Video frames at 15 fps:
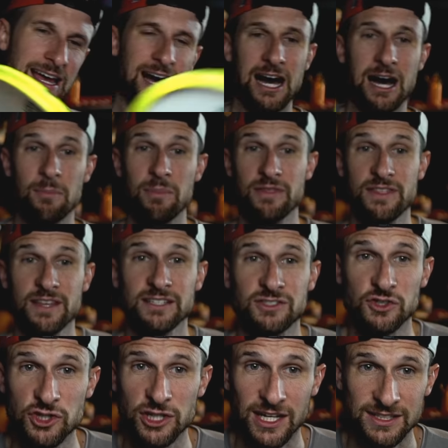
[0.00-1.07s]
But
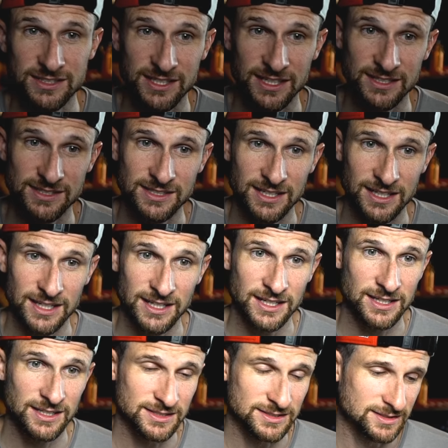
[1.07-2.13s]
this Justice
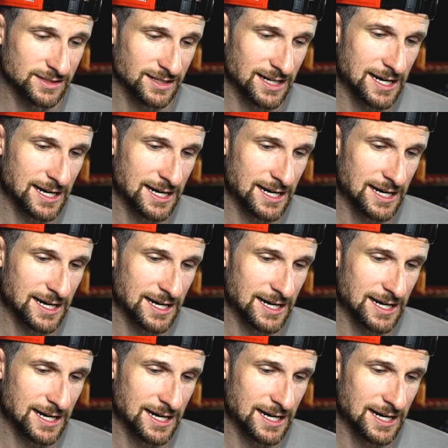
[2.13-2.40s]
is...